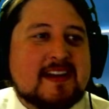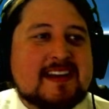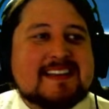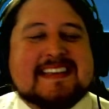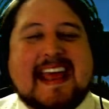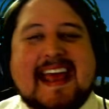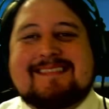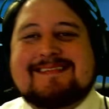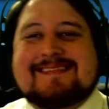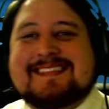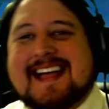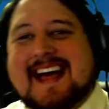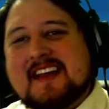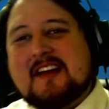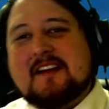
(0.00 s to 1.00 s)
Talent
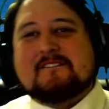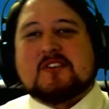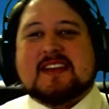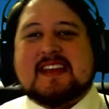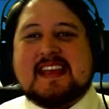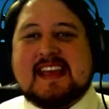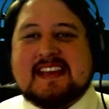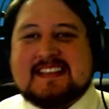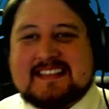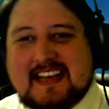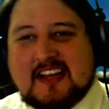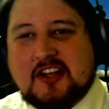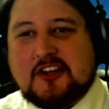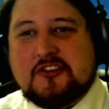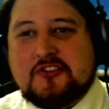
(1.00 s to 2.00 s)
lineup for
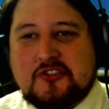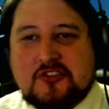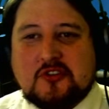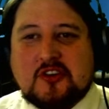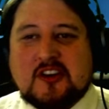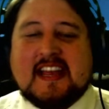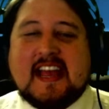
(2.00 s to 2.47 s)
ESL New York